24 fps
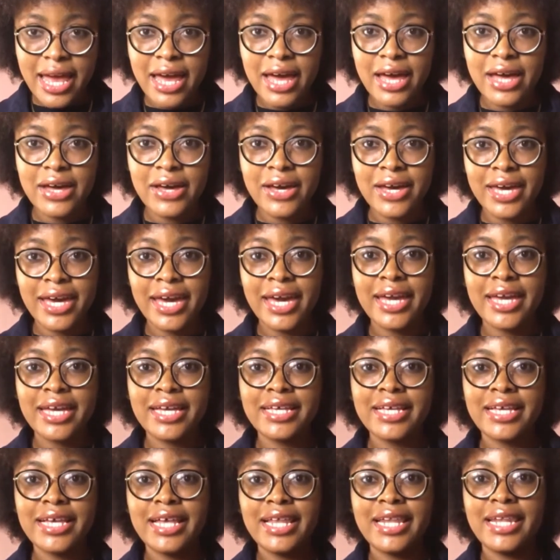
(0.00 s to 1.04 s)
okay,
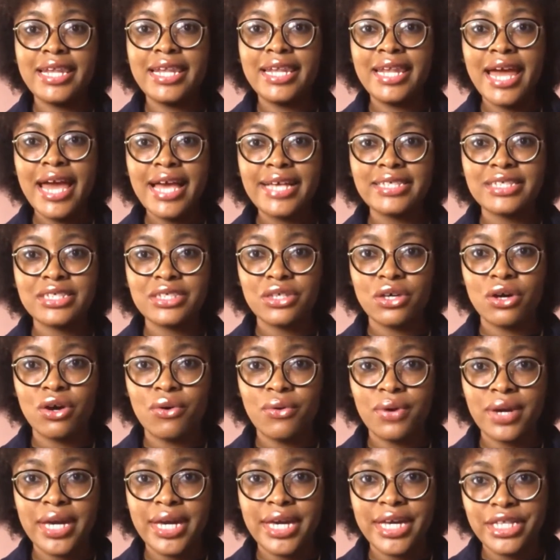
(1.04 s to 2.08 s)
let's
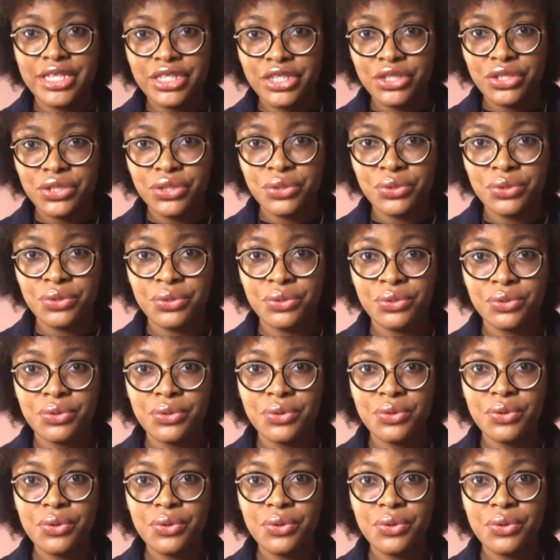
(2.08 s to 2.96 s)
go into